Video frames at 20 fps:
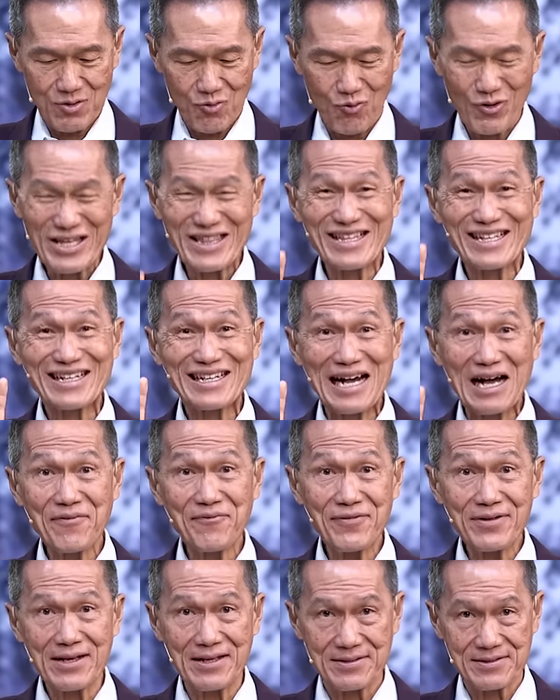with
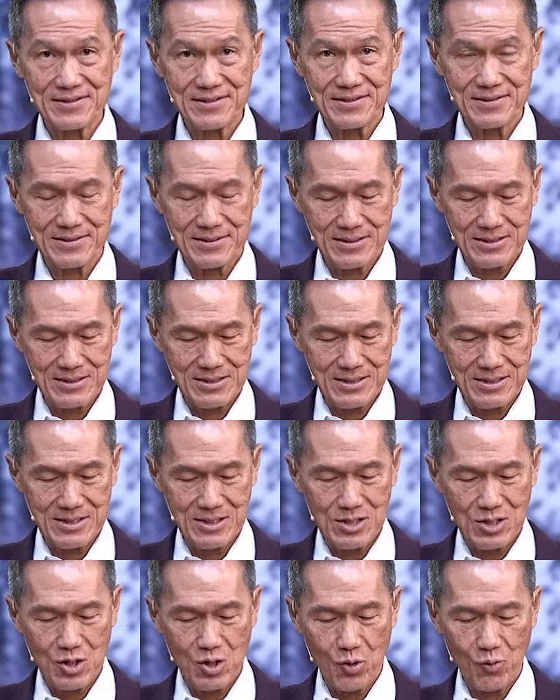confidence,
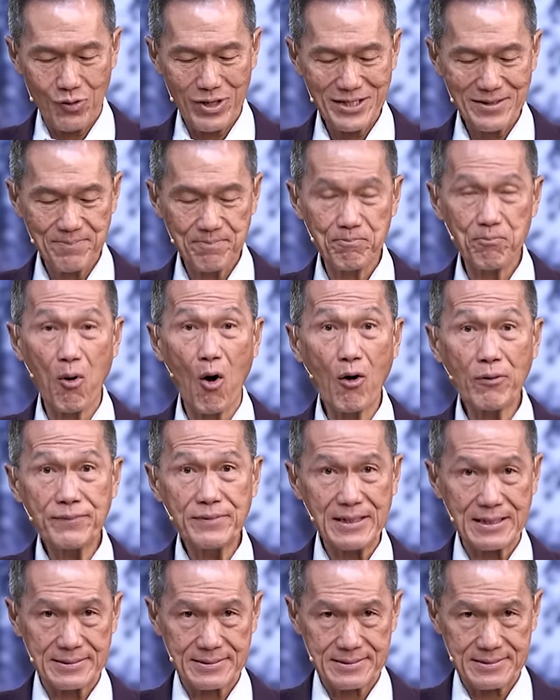with
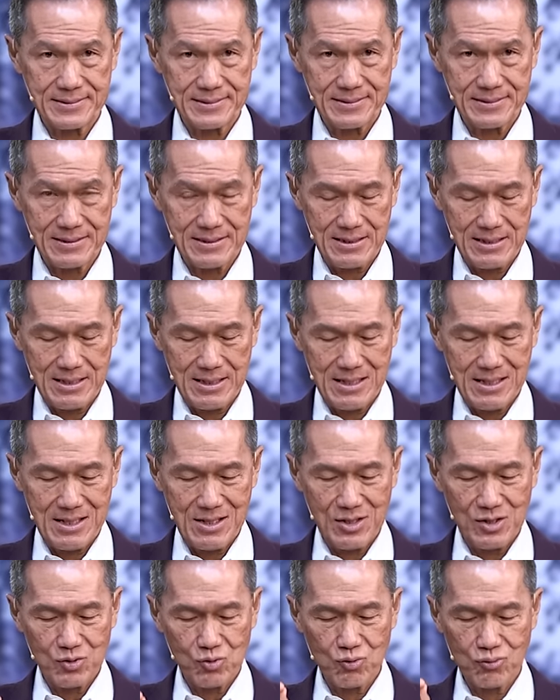boldness,
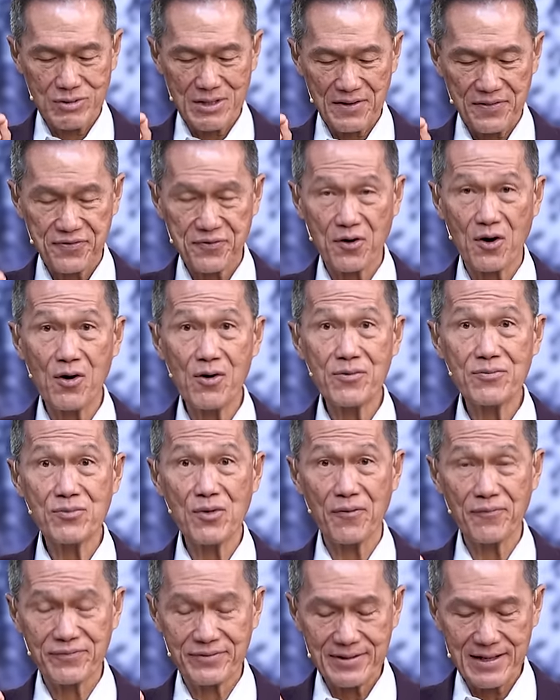to the throne
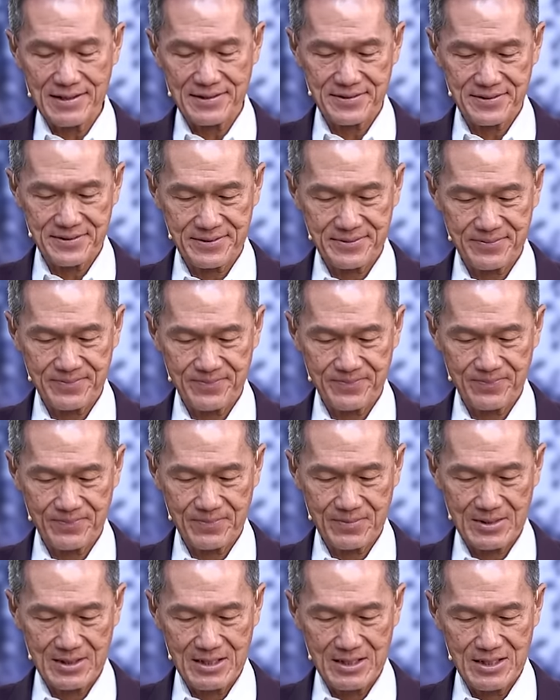of grace,
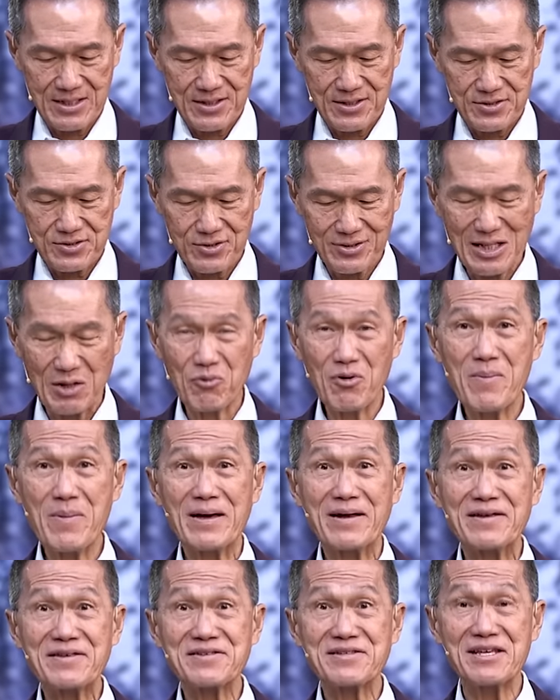so that we
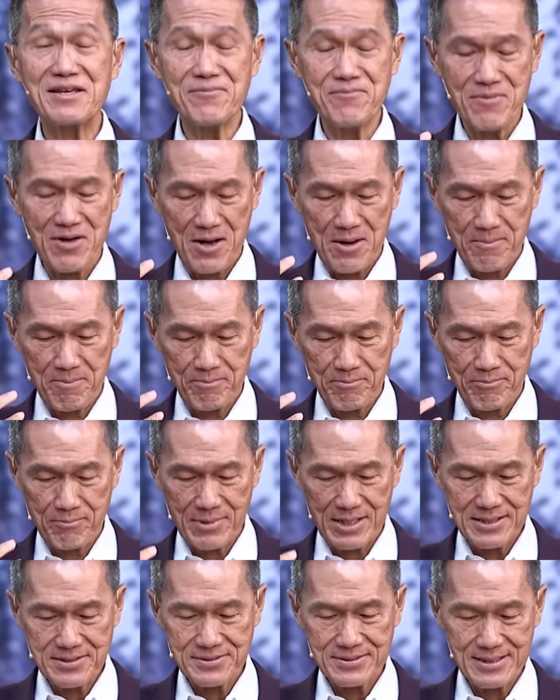may receive
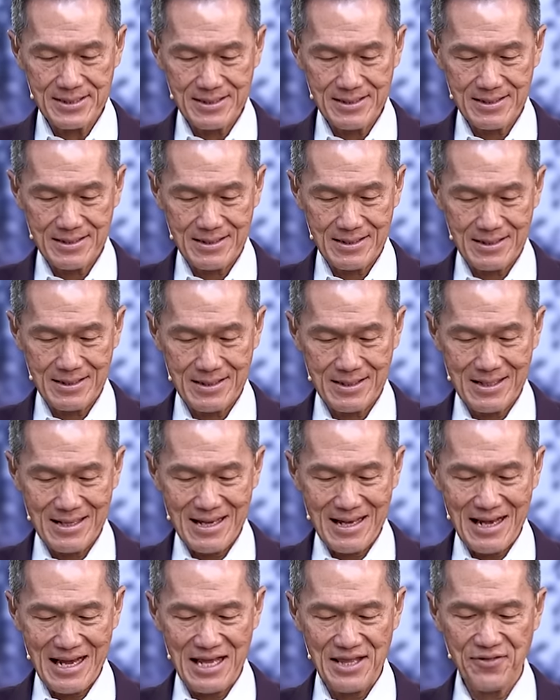mercy
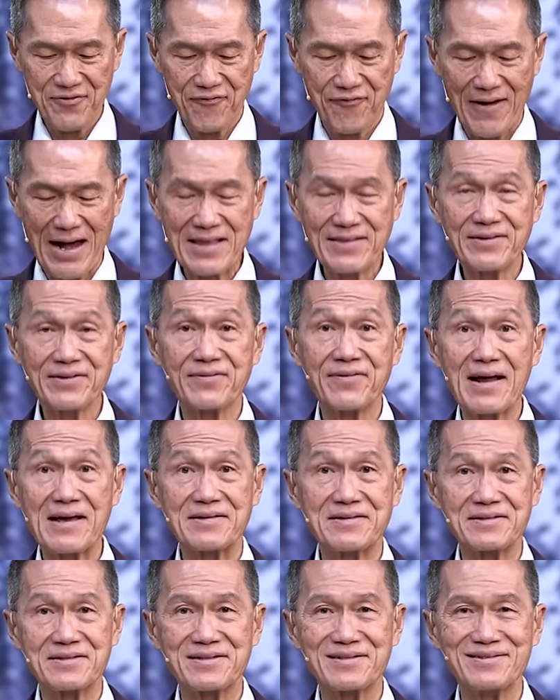and find
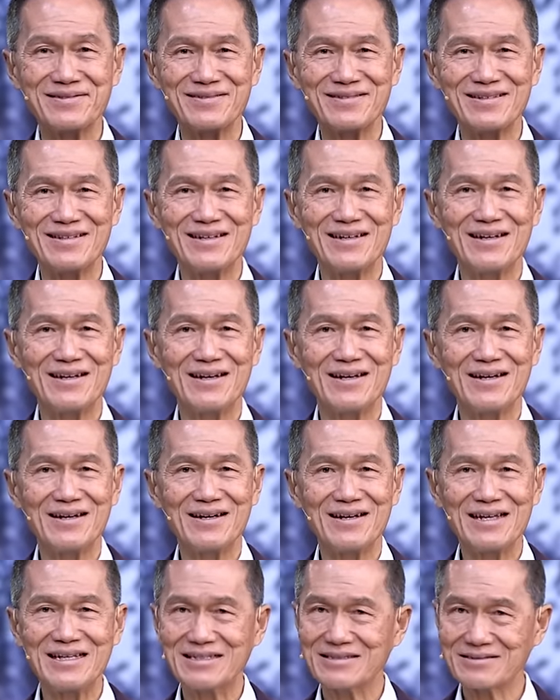grace
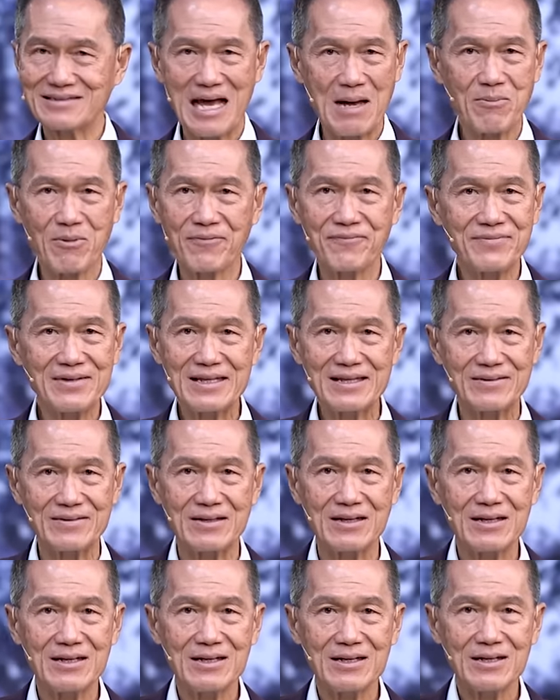in time of need.
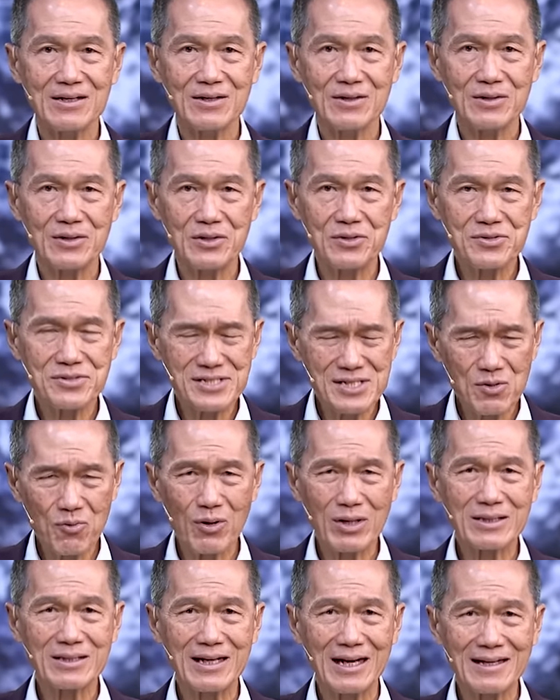Do you see
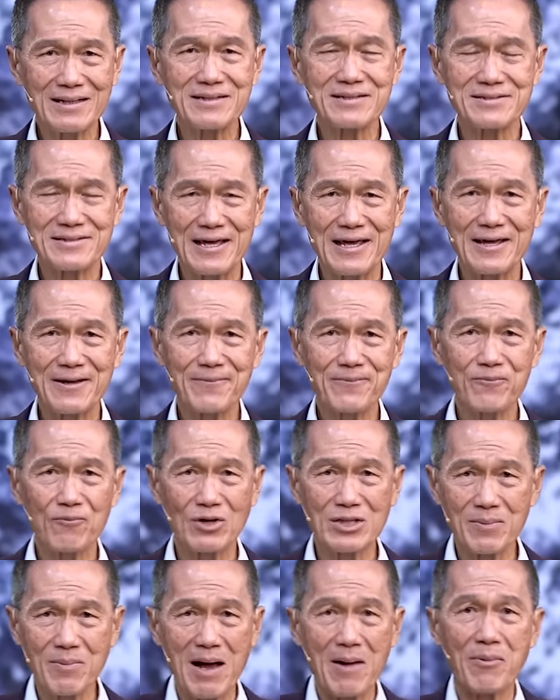what God is saying?
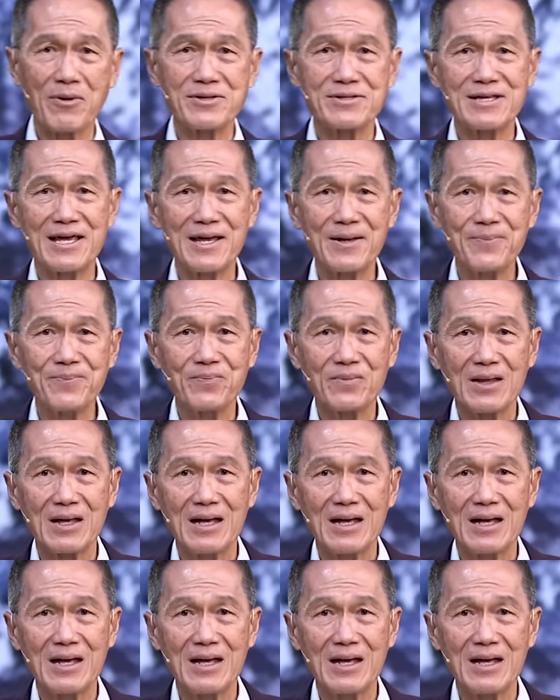What the Bible is saying?